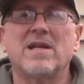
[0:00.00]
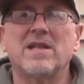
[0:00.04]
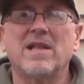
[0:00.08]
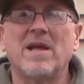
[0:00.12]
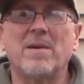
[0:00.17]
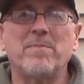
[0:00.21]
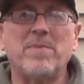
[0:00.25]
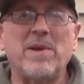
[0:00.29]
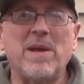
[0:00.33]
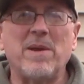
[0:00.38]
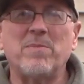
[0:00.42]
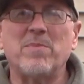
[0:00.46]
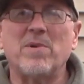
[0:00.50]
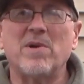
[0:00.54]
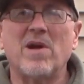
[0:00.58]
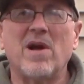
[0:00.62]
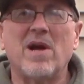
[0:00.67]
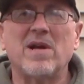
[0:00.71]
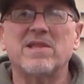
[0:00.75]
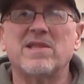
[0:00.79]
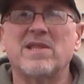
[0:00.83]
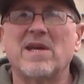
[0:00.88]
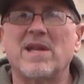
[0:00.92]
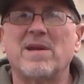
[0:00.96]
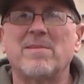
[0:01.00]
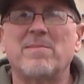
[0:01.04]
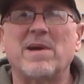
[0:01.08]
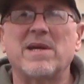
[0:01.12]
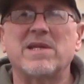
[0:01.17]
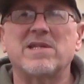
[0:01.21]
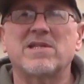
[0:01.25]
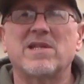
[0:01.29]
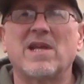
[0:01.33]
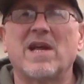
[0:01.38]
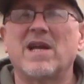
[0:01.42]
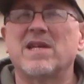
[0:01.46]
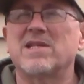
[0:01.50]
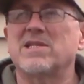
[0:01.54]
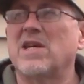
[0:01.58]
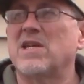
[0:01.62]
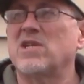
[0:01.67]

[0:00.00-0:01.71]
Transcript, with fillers: let people hunt out of my stands.